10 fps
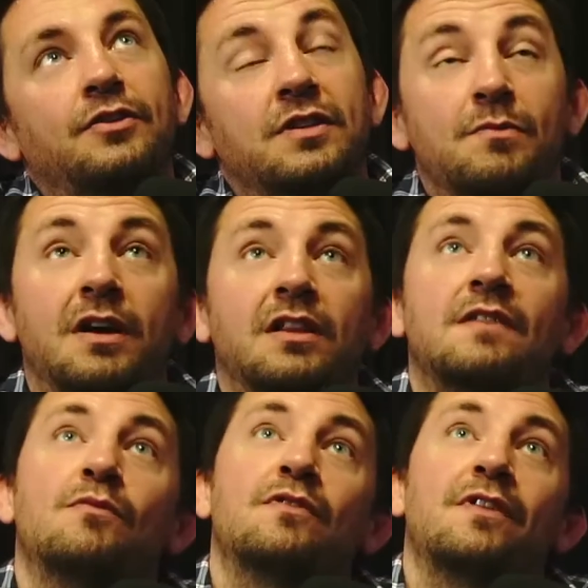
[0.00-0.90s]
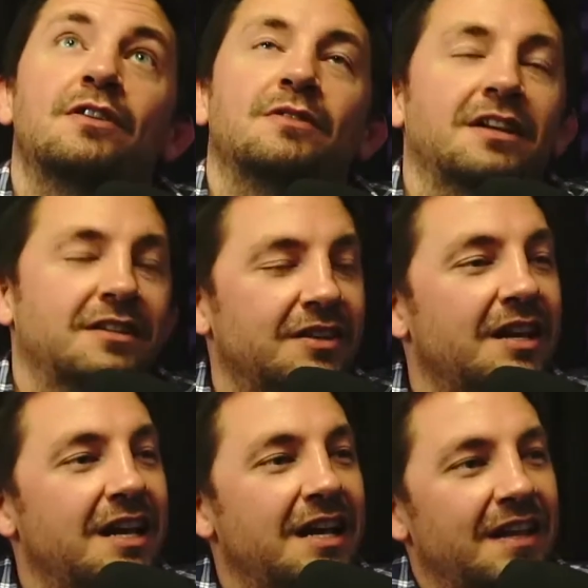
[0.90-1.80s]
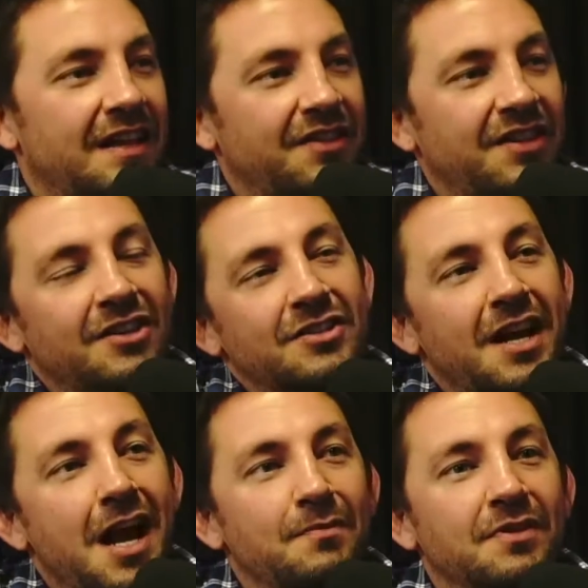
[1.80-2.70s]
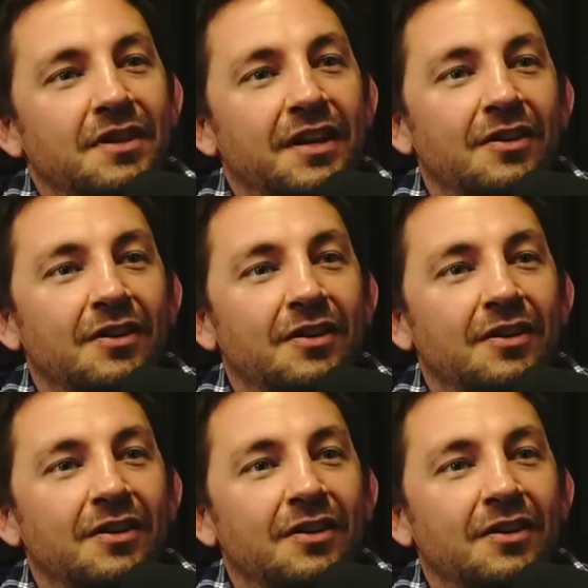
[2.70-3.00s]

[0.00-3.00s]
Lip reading: Is my life more valued? Like that thing doesn't happen there,